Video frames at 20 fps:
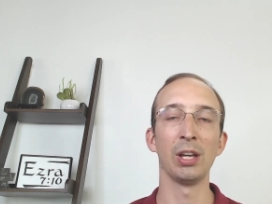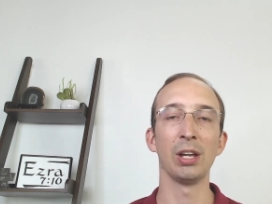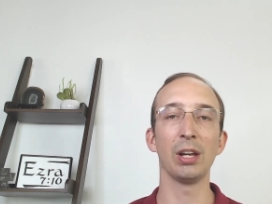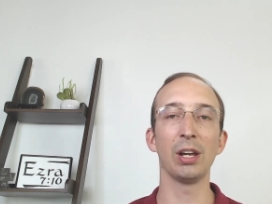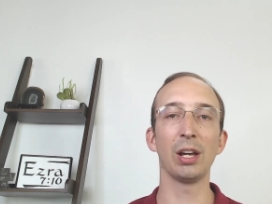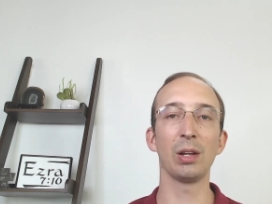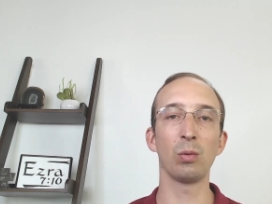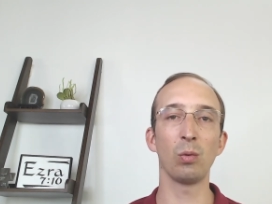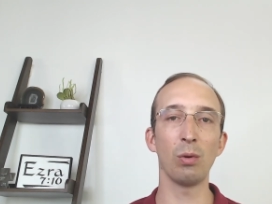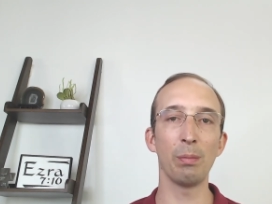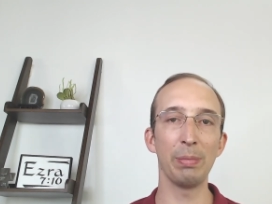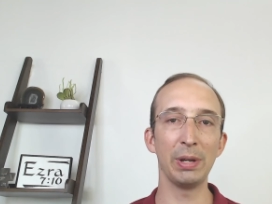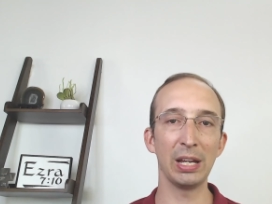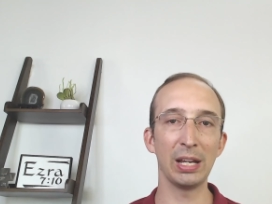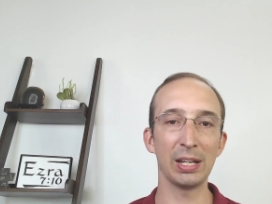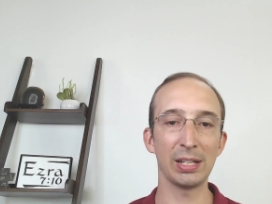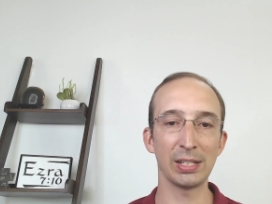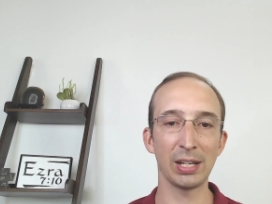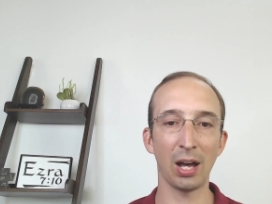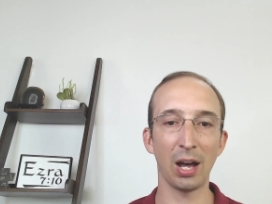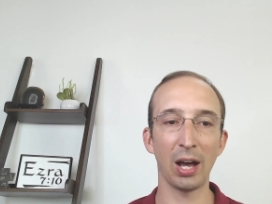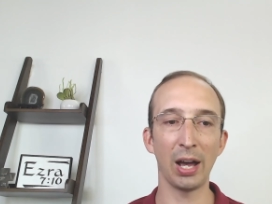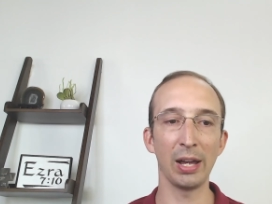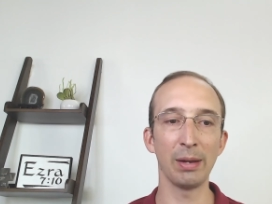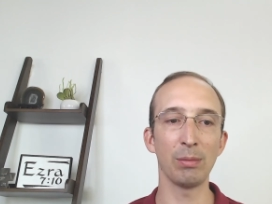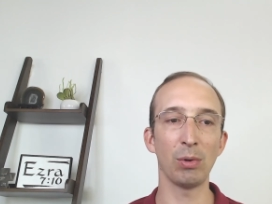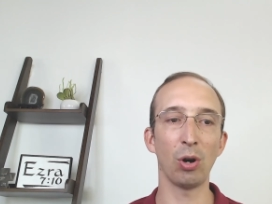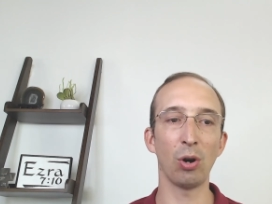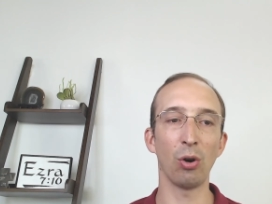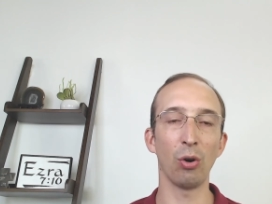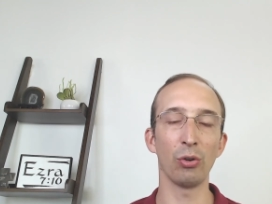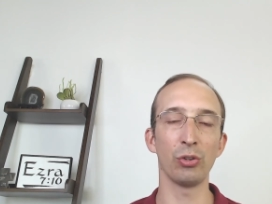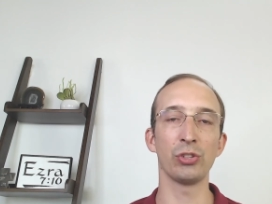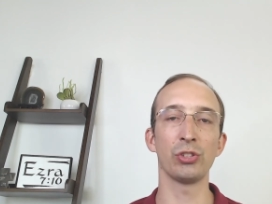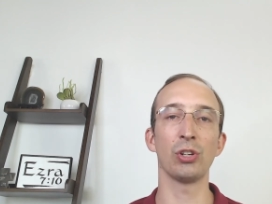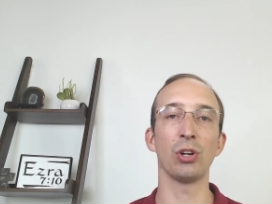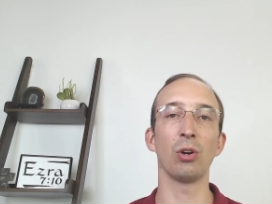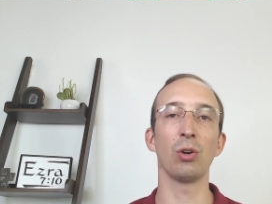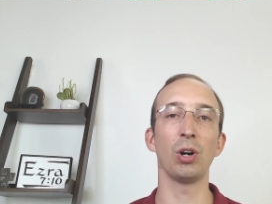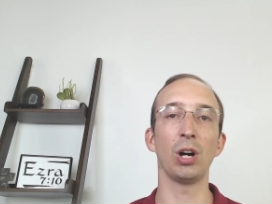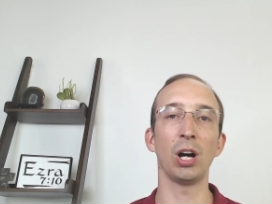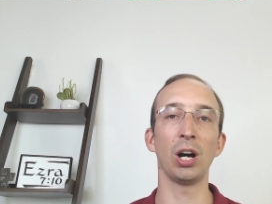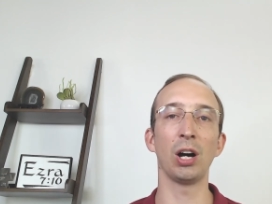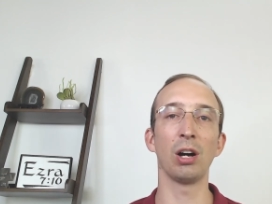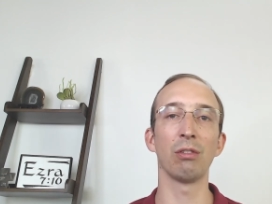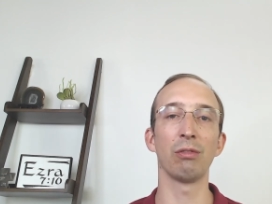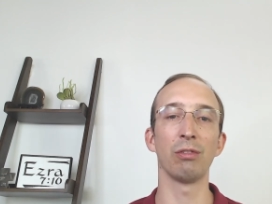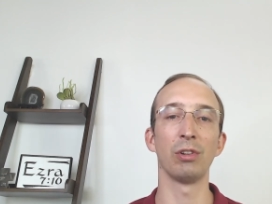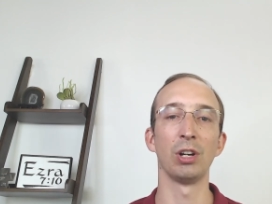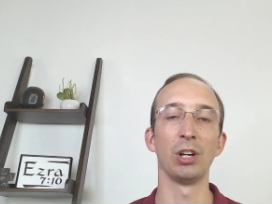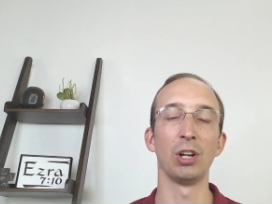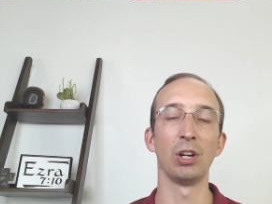it will be a time also of